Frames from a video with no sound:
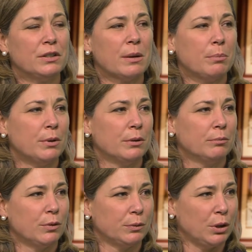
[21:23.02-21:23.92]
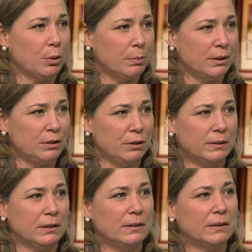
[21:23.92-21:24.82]
And Temple only opened, you
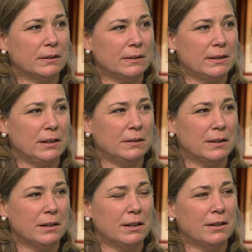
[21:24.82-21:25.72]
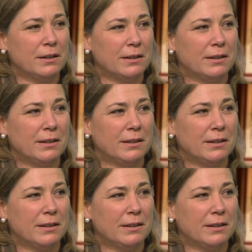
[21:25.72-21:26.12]
said, 6 days that year.